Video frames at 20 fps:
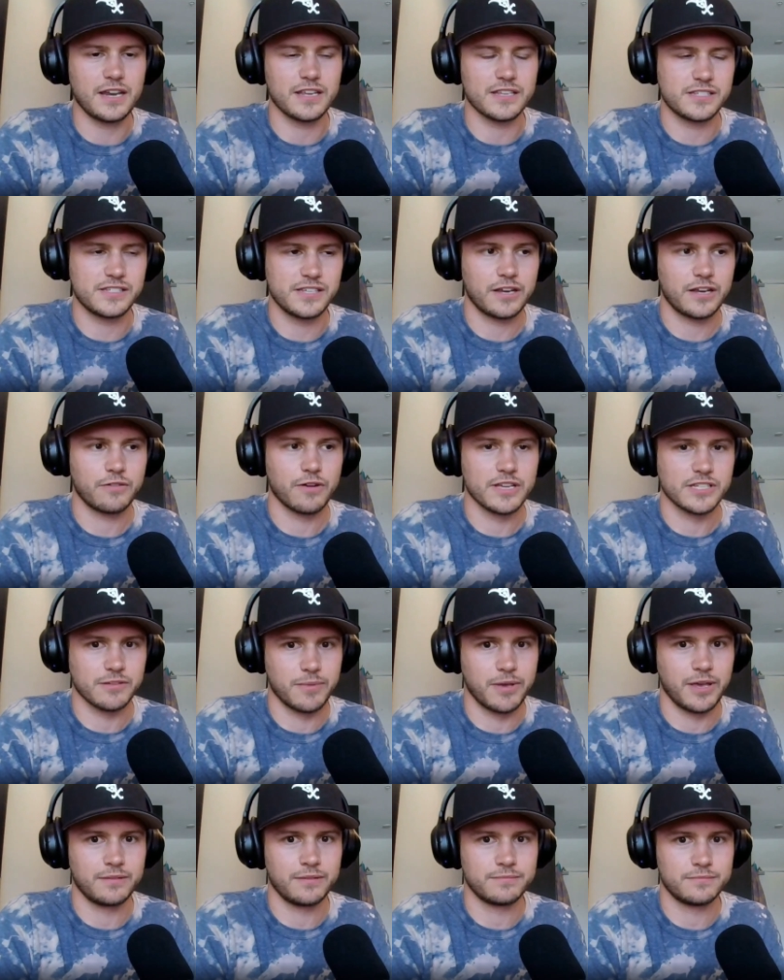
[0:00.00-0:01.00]
got a sick
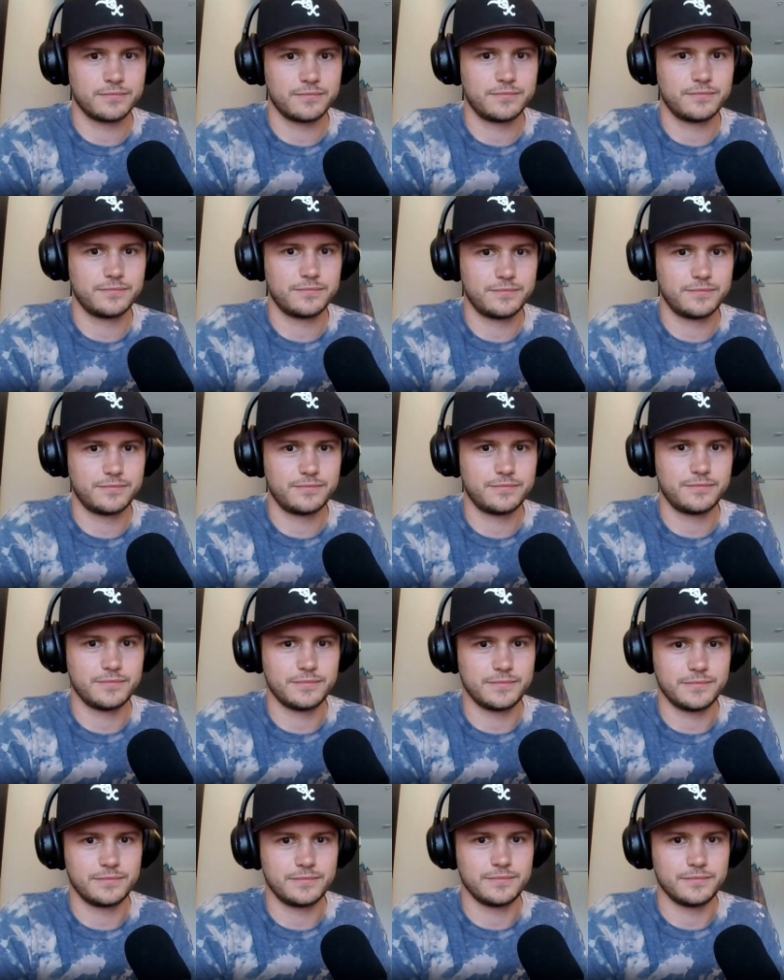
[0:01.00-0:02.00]
resume.
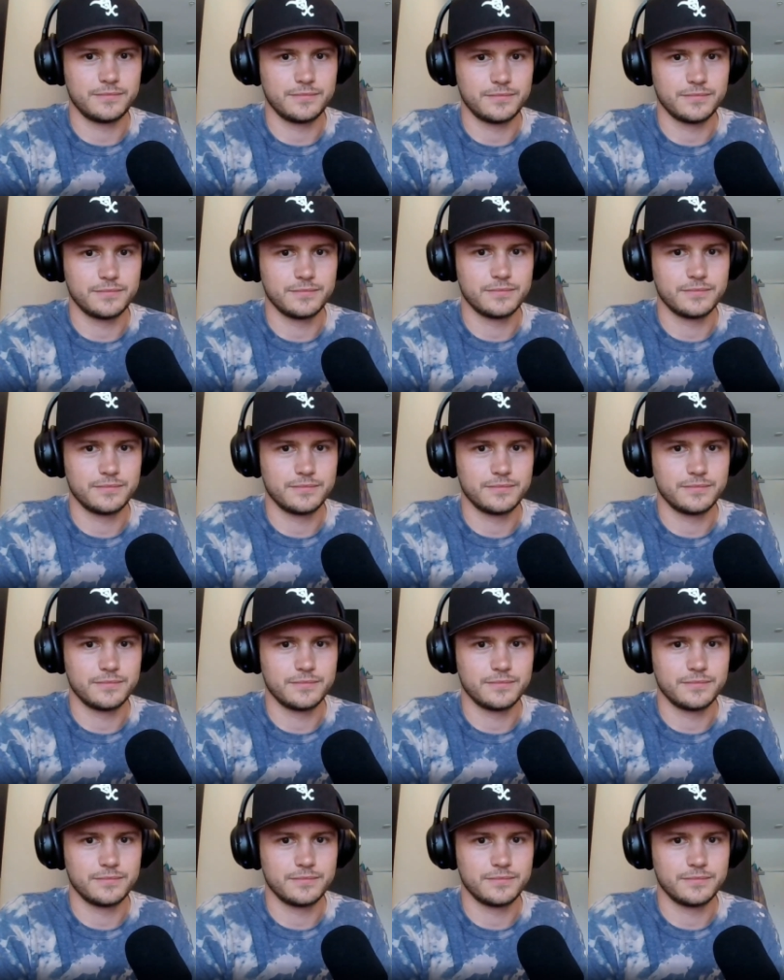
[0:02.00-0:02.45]
Yeah, exactly.